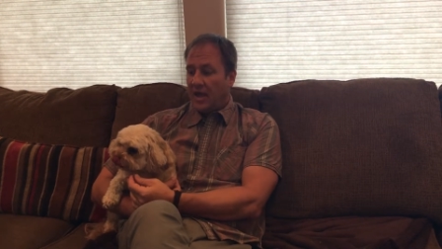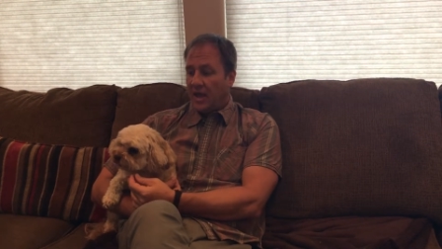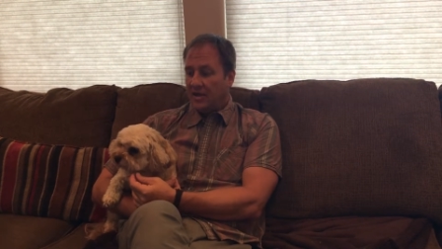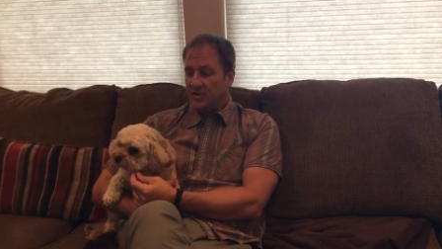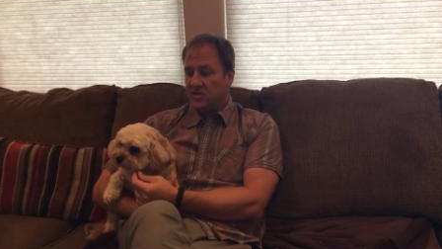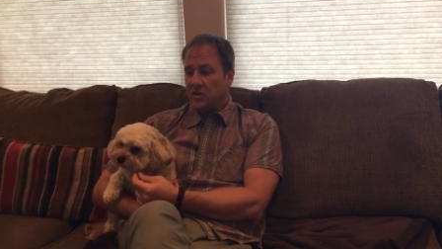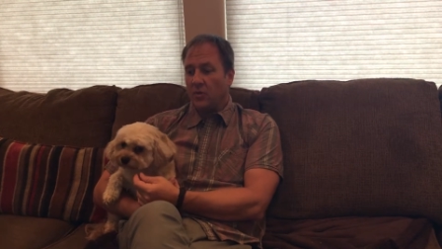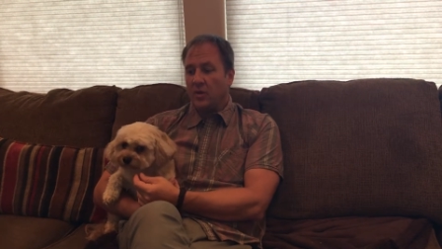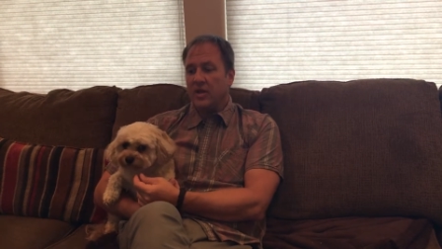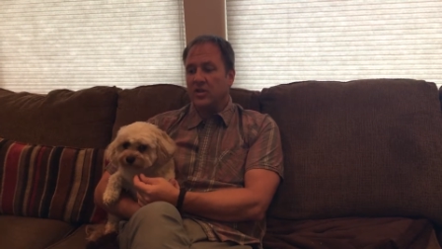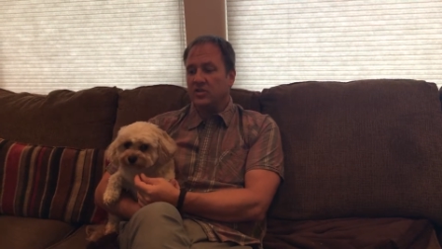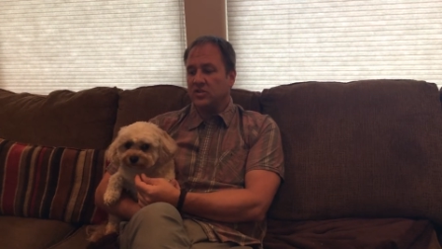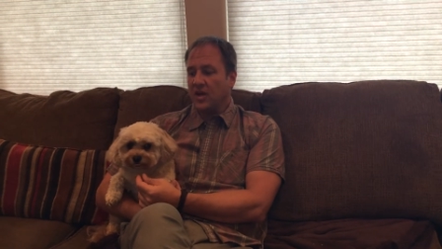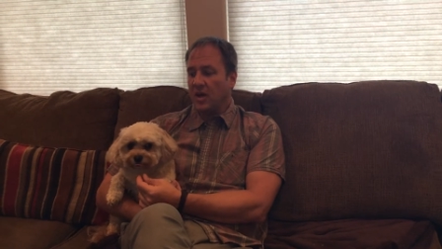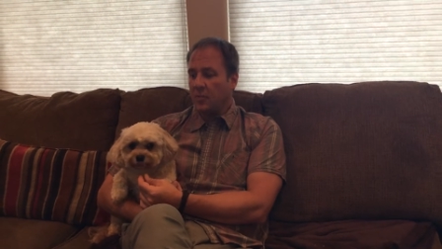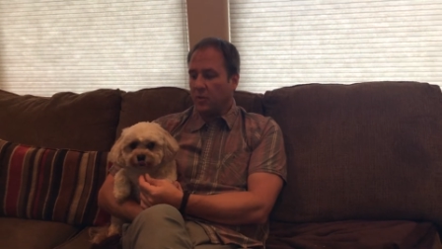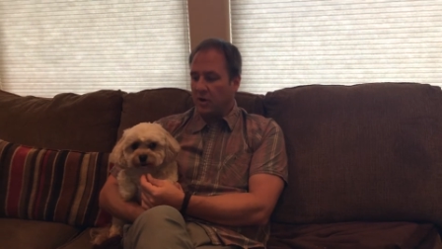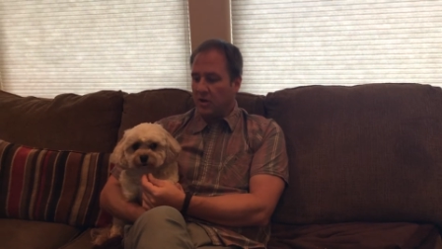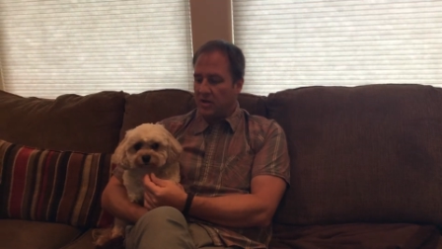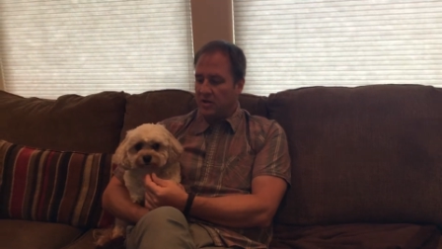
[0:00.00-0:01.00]
And so each
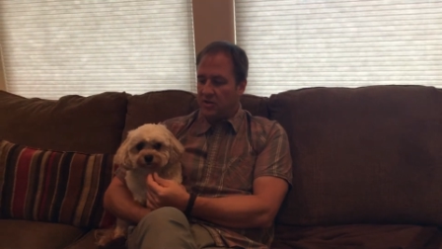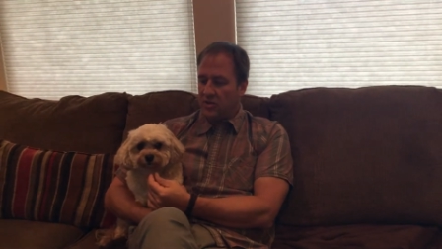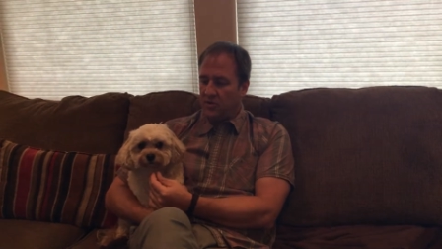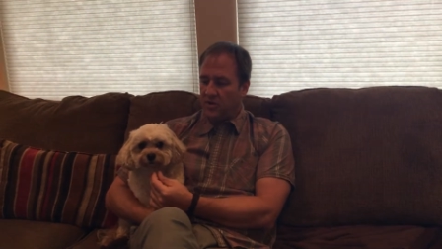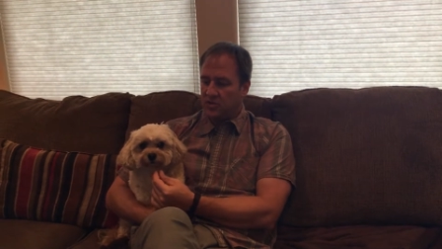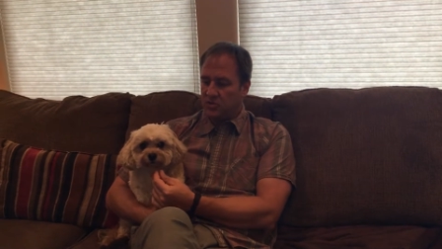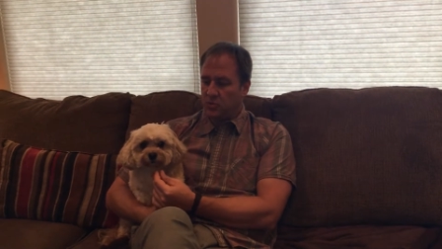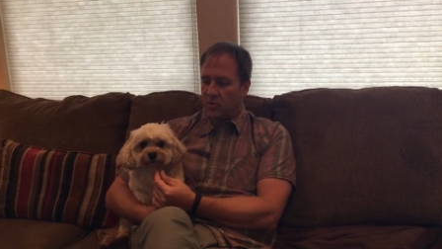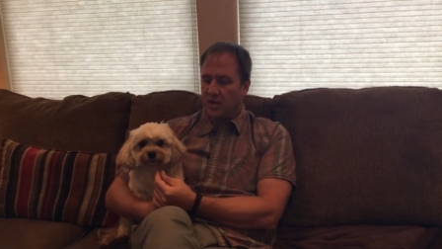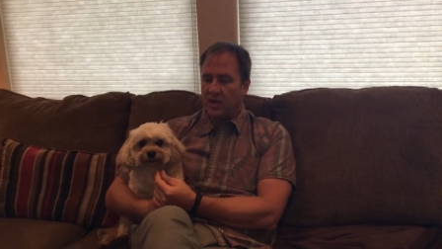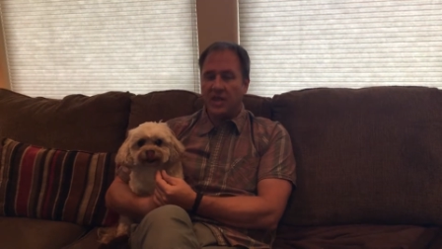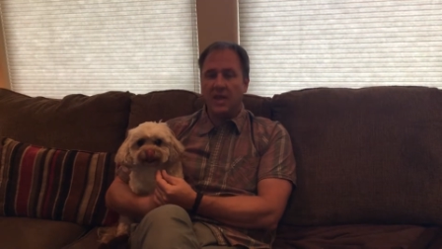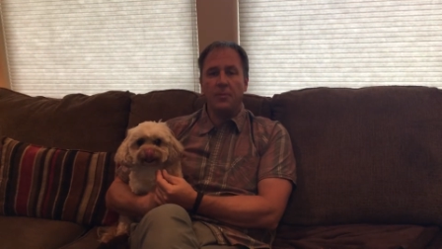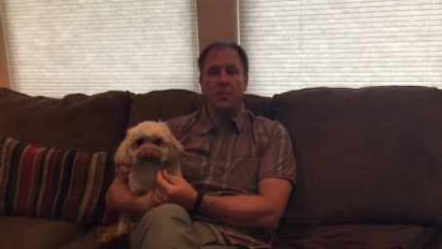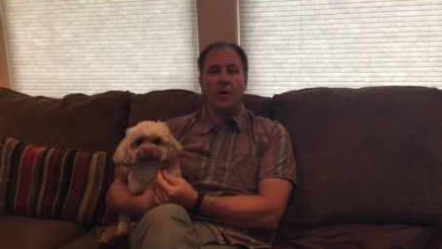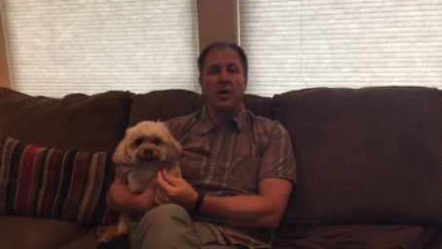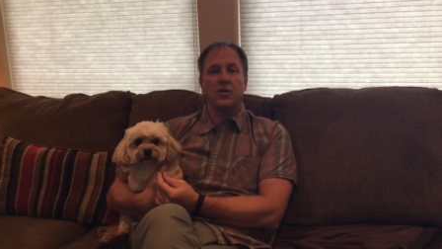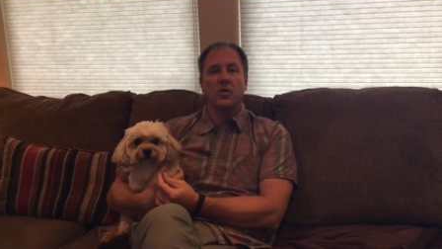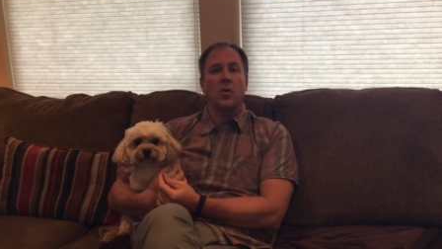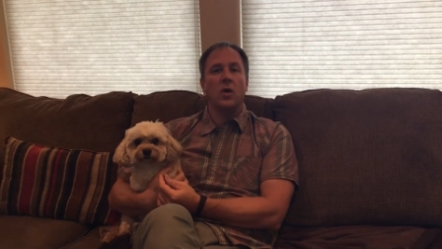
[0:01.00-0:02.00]
time we're gonna do this, we're gonna
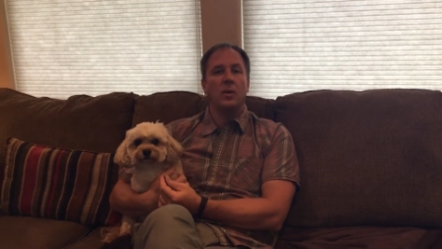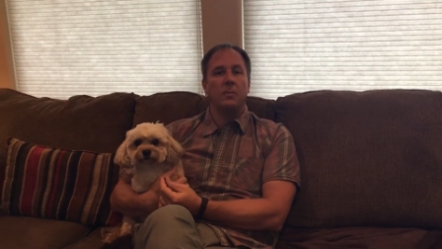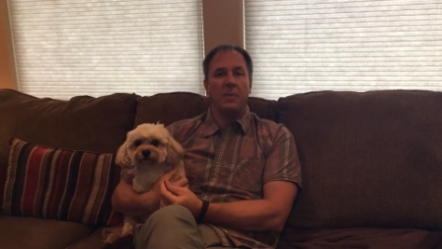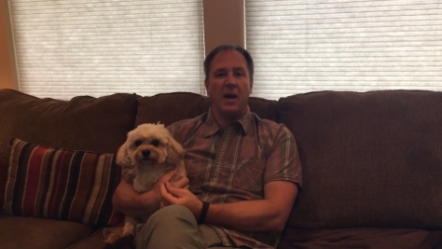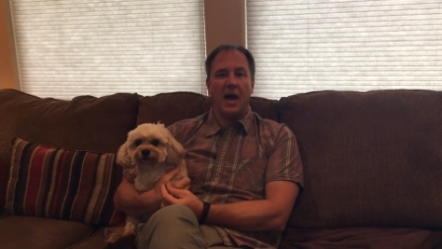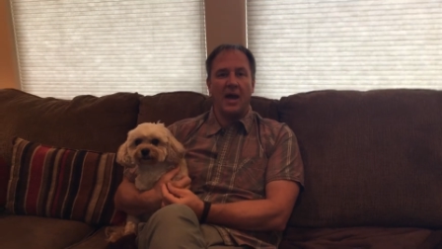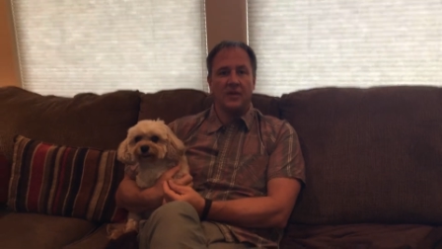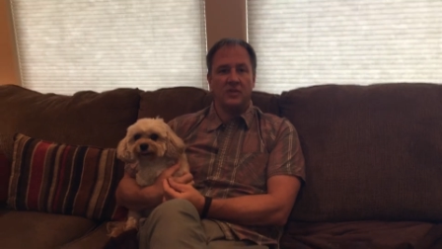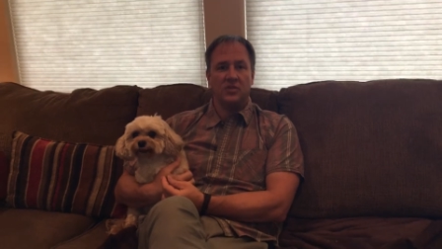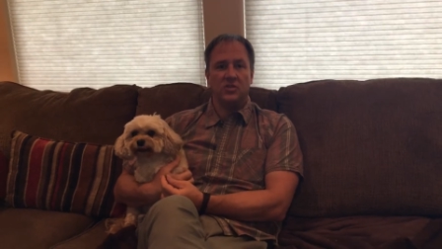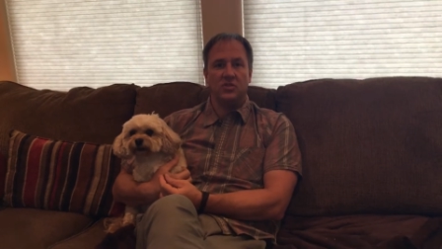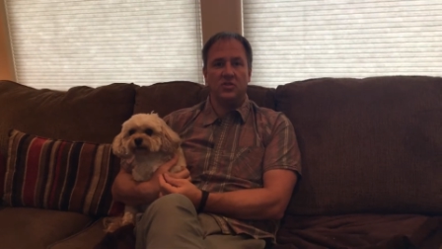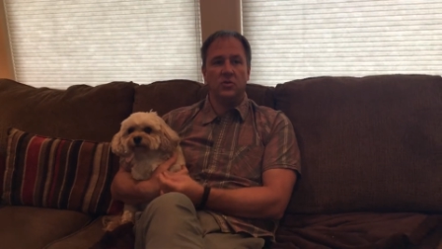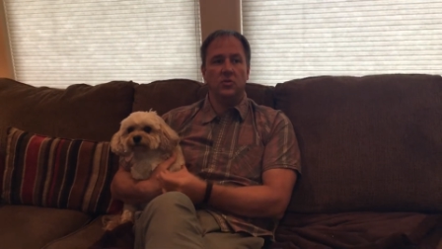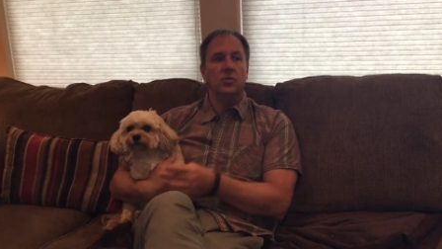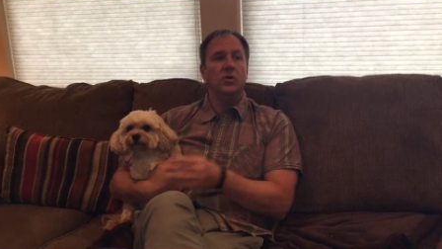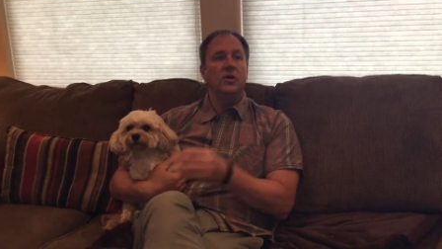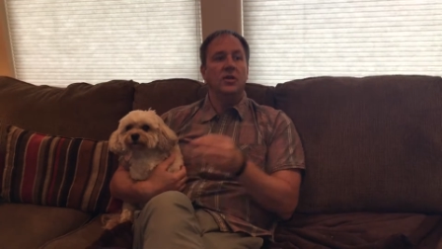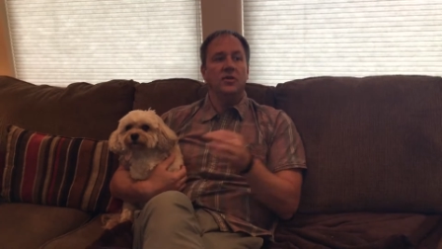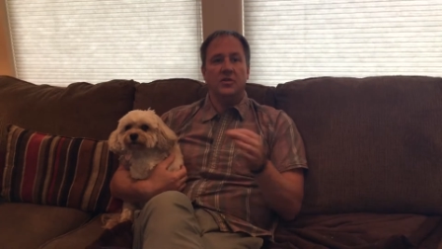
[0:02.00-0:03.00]
keep on going back
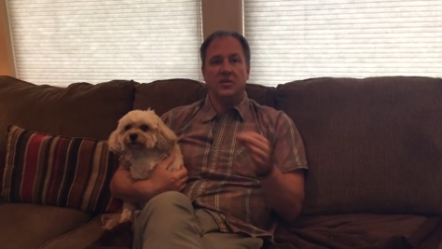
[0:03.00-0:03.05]
to